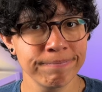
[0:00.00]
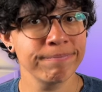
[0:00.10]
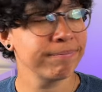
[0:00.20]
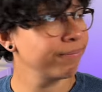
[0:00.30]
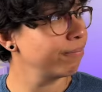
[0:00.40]

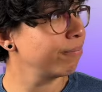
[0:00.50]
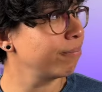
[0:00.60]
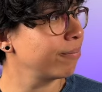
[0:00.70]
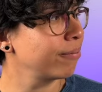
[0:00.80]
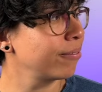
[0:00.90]

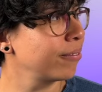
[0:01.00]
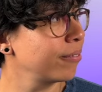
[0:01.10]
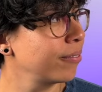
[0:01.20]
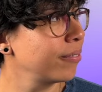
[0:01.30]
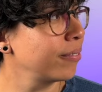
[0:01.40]

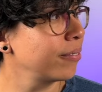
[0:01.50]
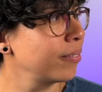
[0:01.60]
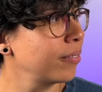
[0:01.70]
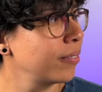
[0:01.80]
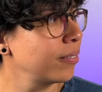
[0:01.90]

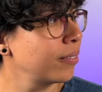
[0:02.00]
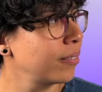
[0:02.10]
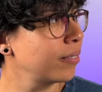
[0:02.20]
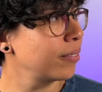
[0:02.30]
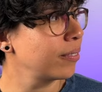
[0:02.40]

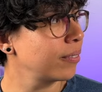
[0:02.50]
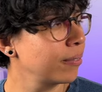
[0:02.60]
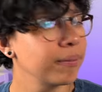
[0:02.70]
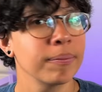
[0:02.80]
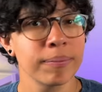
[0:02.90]

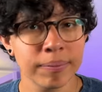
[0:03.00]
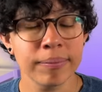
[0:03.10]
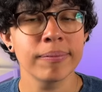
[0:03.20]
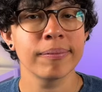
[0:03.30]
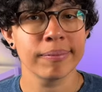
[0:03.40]

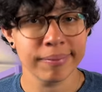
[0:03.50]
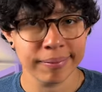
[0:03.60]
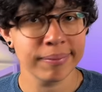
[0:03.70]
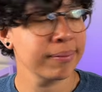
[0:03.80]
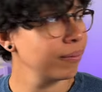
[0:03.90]

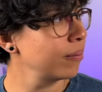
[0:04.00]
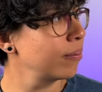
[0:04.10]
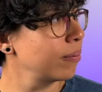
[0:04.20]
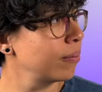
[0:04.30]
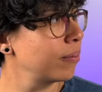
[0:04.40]

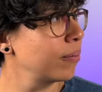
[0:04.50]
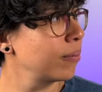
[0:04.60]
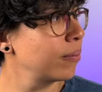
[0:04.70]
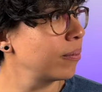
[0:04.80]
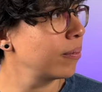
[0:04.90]
This person isn't speaking.